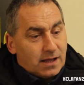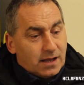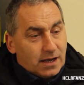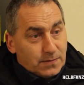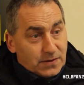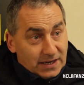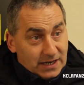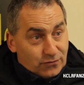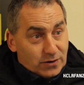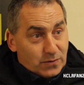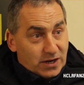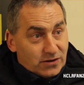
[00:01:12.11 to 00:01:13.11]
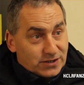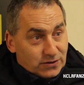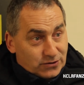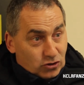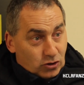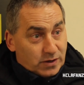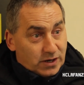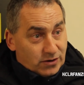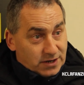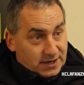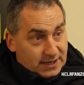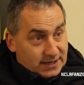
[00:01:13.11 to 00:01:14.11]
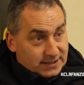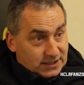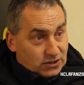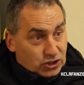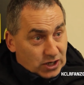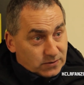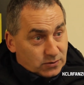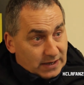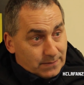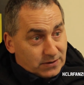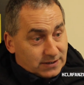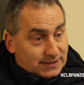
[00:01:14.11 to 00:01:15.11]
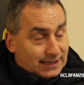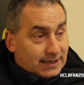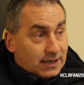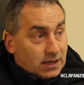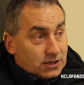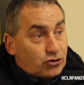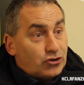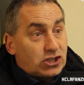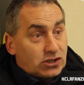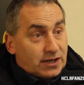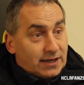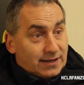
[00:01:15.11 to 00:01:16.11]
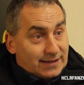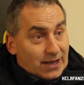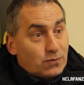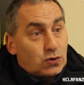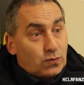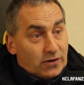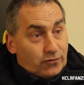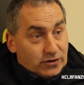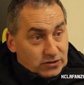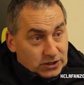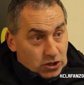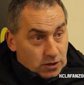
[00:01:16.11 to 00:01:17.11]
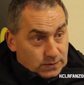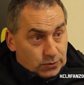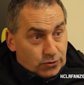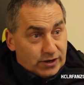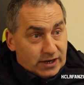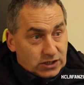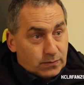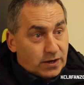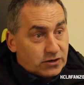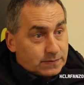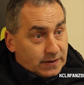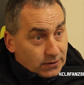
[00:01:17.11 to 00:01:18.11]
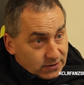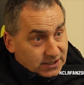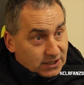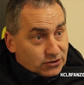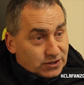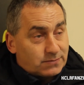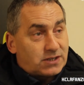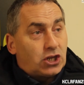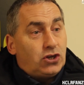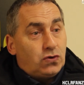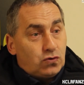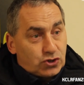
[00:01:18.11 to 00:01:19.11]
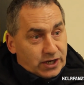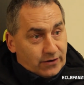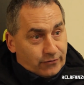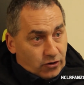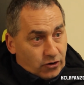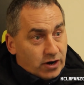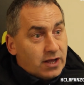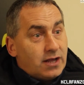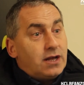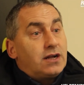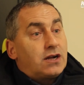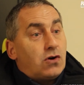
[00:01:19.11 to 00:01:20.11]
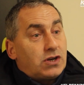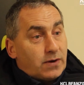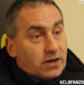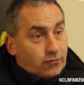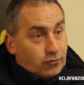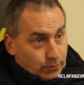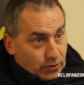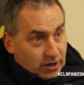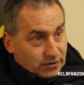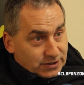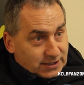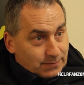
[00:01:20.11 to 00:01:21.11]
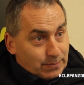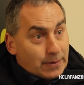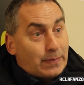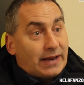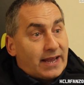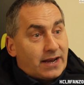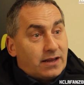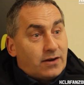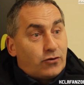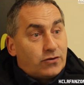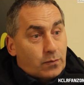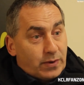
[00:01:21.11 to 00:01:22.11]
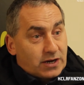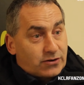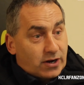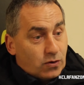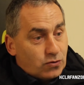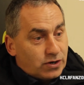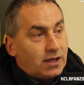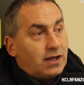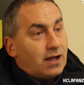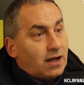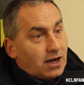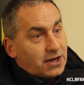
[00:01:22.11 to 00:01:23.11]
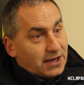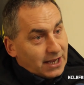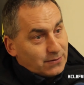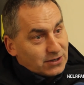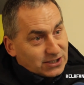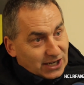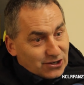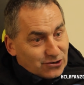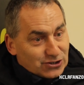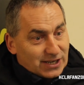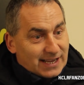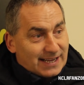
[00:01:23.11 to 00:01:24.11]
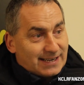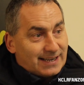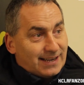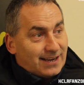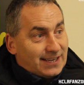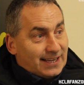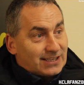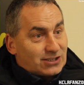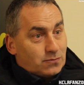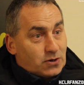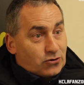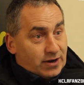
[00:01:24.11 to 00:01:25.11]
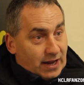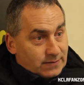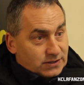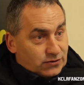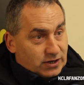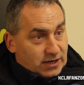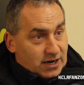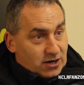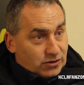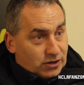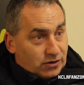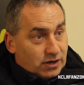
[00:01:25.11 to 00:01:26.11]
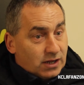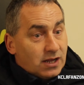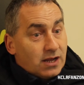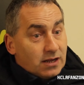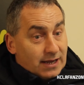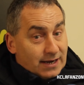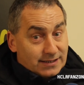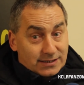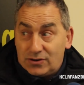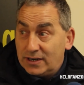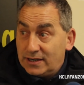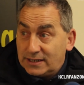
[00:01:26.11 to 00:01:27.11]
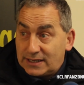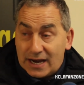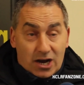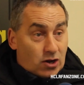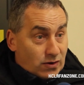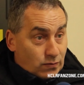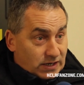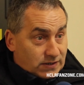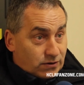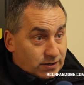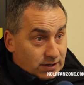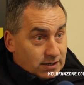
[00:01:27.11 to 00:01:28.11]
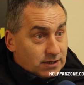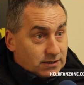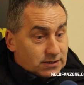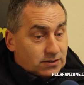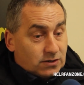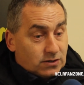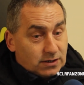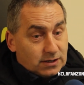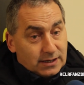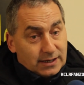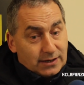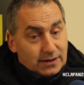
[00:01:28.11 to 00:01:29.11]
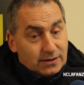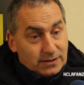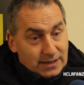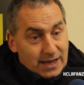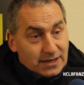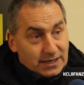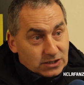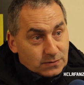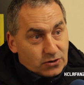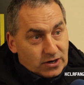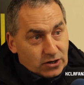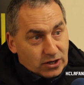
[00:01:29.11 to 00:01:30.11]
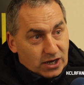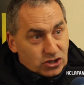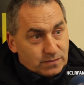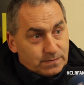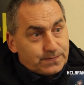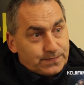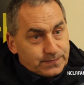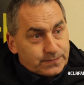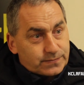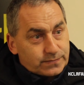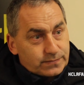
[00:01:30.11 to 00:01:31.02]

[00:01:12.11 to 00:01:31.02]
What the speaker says: I'm delighted for the minors that they're going to be here on the day of the senior championship game, because traditionally that was the way fixtures always were arranged. The minors played with the seniors, and it was a huge day for county minor footballers to be playing in front of a big crowd on the day with the seniors. And I think it's going to be a great atmosphere in Carlow here, and it's great that it's Carlow and Wexford. So I think it's going to be a great occasion. Yeah,